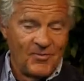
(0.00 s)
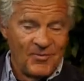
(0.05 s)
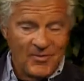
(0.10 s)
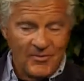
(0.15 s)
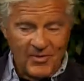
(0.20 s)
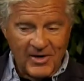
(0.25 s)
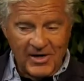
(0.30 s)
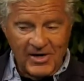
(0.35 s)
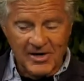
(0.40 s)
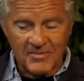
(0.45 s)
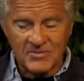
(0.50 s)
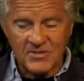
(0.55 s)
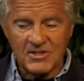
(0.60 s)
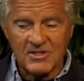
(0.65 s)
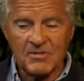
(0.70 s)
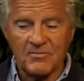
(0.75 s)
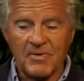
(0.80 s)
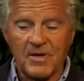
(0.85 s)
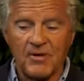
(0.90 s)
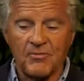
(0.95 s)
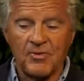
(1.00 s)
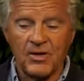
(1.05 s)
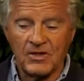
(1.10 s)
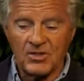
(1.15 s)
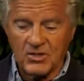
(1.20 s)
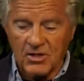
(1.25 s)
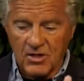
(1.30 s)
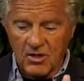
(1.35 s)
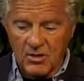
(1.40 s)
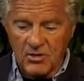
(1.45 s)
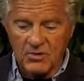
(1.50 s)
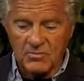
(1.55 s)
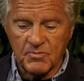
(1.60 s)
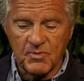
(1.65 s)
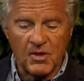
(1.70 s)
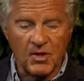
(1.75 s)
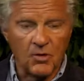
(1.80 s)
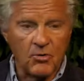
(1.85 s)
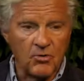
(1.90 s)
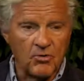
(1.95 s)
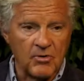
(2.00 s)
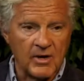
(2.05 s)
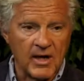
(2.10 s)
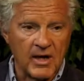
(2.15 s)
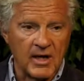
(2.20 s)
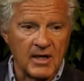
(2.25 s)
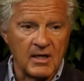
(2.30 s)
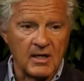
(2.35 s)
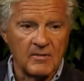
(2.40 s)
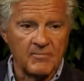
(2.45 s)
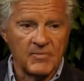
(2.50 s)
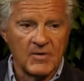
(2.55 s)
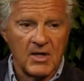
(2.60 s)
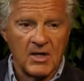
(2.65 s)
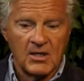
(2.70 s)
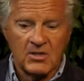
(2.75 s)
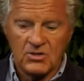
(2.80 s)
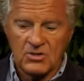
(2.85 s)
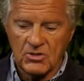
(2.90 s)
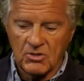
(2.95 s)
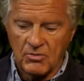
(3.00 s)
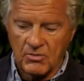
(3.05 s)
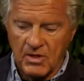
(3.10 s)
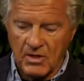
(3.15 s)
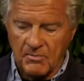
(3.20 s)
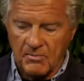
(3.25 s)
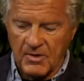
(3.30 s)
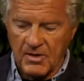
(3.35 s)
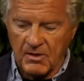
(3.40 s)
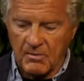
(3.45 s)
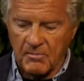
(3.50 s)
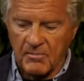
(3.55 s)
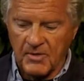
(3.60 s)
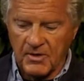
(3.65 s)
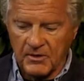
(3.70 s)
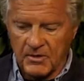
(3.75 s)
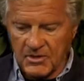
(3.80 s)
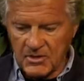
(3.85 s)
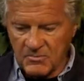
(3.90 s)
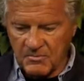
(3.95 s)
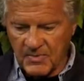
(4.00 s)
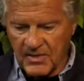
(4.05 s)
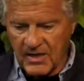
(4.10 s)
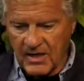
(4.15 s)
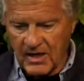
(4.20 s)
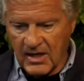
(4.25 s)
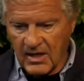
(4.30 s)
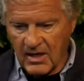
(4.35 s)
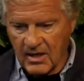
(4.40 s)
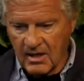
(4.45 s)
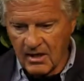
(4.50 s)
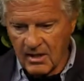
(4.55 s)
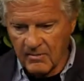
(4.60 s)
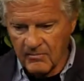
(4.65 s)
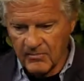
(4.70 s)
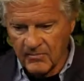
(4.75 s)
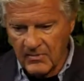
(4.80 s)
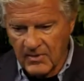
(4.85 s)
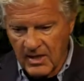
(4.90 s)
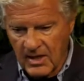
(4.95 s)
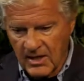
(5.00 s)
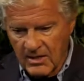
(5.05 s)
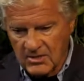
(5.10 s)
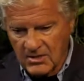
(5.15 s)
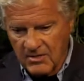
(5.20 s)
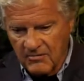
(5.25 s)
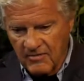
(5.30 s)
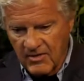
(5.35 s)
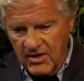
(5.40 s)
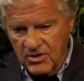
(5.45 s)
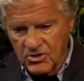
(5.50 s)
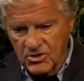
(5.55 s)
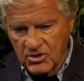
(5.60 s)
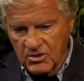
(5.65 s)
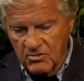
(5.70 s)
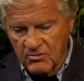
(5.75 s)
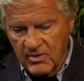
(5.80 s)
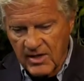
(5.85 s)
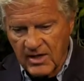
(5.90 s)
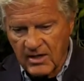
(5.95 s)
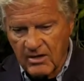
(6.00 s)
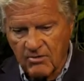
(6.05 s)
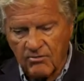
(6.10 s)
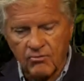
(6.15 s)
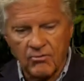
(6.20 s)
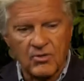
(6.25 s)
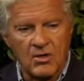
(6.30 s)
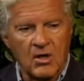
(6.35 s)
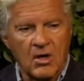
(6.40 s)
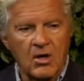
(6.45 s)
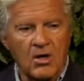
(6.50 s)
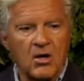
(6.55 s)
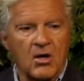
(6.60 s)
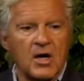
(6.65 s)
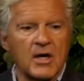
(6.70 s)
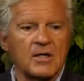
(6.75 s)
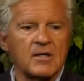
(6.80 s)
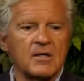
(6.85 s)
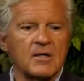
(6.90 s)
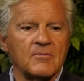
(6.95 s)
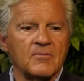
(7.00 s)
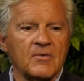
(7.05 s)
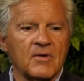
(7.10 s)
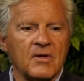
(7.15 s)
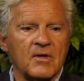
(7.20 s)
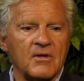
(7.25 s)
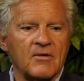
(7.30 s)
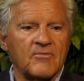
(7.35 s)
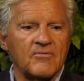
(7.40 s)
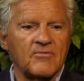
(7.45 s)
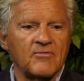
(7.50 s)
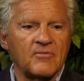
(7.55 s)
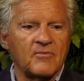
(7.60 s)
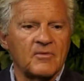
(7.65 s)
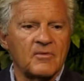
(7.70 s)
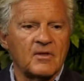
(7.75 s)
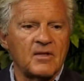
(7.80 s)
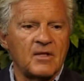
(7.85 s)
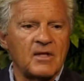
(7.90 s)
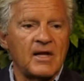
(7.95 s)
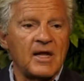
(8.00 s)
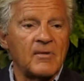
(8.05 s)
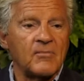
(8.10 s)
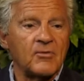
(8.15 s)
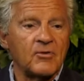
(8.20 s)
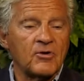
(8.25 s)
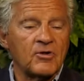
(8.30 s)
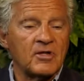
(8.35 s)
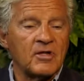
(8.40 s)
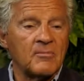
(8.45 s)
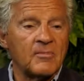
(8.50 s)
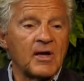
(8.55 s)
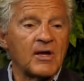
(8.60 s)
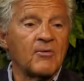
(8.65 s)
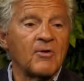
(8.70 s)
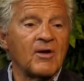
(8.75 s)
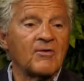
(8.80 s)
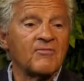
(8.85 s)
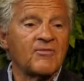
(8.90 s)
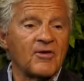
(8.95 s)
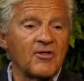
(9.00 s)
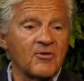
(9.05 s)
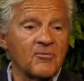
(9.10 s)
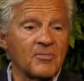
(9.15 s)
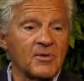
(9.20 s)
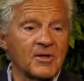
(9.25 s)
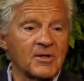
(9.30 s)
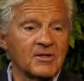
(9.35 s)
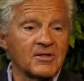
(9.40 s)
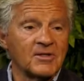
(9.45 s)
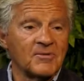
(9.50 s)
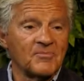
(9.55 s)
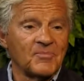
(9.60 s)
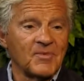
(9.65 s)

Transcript: And when it comes into Bay Ridge, it goes below grade. So they built this big excavation right through the heart of the neighborhood that my grandfather built.